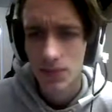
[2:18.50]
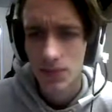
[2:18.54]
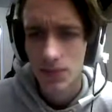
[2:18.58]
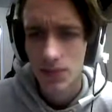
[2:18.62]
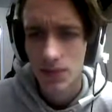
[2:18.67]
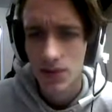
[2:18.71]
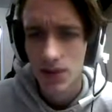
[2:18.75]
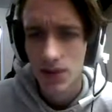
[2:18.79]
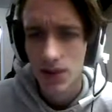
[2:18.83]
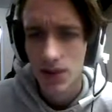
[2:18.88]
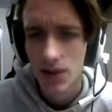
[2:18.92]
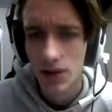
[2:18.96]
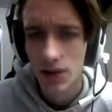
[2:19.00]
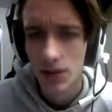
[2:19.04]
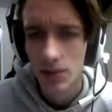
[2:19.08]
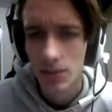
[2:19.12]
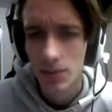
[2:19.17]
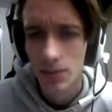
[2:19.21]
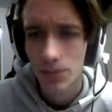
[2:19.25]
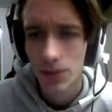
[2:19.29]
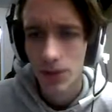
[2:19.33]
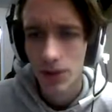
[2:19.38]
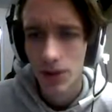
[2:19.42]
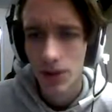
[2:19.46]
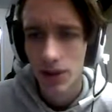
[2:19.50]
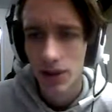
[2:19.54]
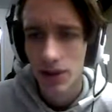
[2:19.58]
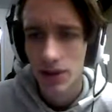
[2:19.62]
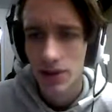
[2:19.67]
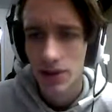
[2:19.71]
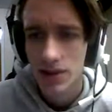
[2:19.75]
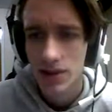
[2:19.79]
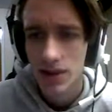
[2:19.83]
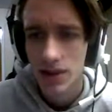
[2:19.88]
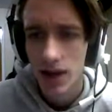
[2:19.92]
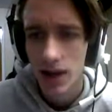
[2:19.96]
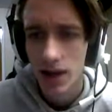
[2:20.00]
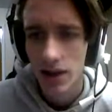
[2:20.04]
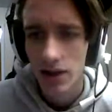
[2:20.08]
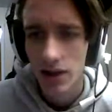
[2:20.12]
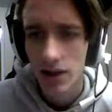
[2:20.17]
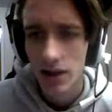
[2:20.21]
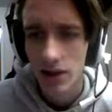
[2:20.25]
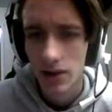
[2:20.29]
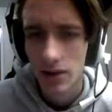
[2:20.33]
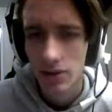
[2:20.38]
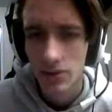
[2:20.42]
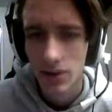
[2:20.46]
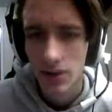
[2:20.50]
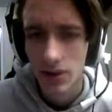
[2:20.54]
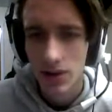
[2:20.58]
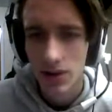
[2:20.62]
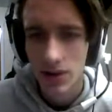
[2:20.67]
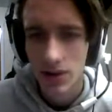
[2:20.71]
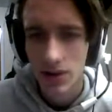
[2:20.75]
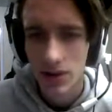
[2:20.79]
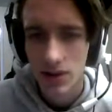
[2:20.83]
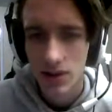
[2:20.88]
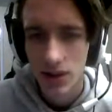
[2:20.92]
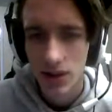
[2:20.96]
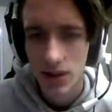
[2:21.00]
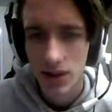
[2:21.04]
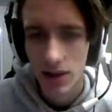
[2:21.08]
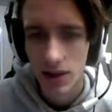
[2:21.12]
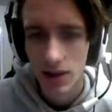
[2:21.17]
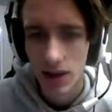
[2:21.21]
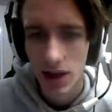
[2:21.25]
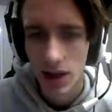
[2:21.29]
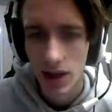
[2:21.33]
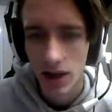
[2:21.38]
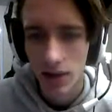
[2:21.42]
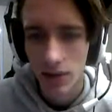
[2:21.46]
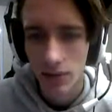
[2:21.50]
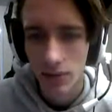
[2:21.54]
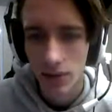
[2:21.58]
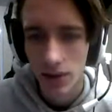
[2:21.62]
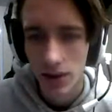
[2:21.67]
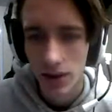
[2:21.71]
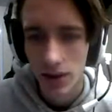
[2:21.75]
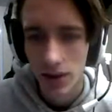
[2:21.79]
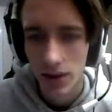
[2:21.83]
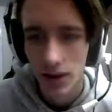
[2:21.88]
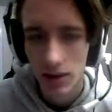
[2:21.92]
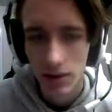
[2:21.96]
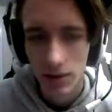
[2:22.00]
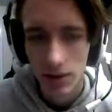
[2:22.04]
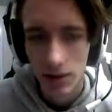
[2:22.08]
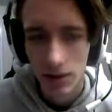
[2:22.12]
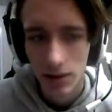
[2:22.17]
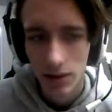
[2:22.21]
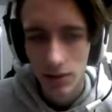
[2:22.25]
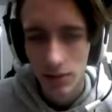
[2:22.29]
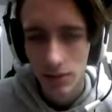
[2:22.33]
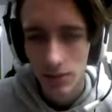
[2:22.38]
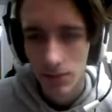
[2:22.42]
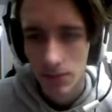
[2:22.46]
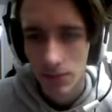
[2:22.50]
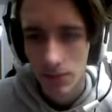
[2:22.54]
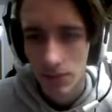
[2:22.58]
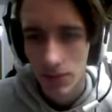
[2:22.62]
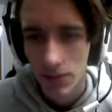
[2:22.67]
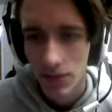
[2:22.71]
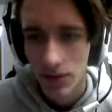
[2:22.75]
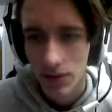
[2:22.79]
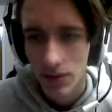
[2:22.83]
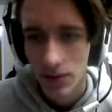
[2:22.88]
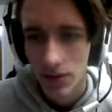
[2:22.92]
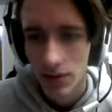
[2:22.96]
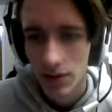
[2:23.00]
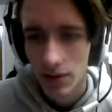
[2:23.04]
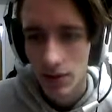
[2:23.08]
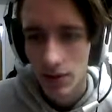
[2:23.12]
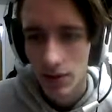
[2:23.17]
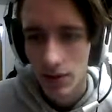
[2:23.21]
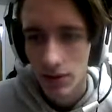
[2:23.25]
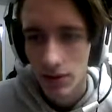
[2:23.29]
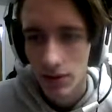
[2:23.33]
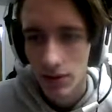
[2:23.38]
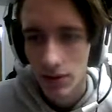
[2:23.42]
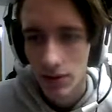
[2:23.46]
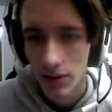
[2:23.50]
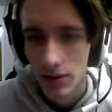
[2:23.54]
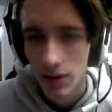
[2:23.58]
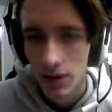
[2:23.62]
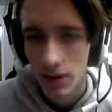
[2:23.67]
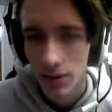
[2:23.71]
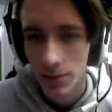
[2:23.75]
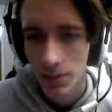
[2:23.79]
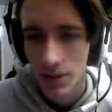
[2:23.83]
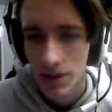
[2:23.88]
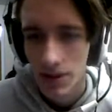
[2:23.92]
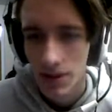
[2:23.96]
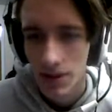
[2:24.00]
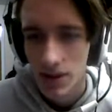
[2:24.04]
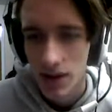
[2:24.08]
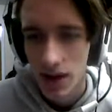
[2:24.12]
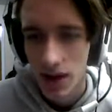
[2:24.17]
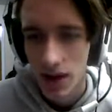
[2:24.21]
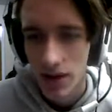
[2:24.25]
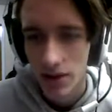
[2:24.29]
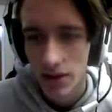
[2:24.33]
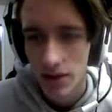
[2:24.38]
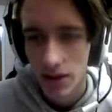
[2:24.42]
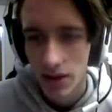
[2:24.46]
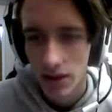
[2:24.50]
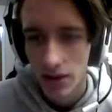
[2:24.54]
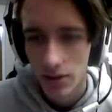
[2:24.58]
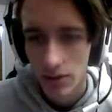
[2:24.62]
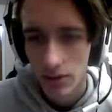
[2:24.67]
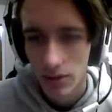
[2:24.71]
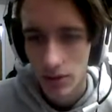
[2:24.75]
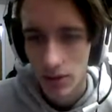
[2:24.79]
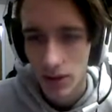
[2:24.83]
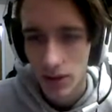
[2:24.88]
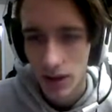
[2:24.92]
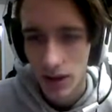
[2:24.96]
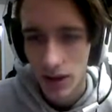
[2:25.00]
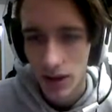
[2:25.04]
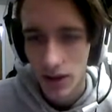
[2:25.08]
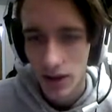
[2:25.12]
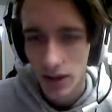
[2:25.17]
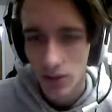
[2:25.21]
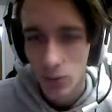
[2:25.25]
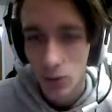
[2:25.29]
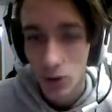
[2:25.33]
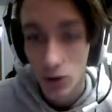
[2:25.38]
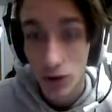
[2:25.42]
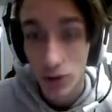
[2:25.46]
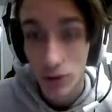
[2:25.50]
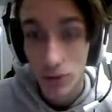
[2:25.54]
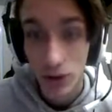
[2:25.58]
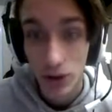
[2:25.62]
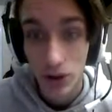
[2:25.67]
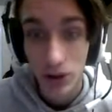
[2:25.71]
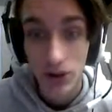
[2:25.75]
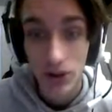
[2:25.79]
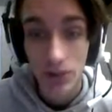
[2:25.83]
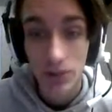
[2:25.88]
Just gonna book it inside now because uh, I don't like it out here. I'm inside now, okay, and we're gonna play on the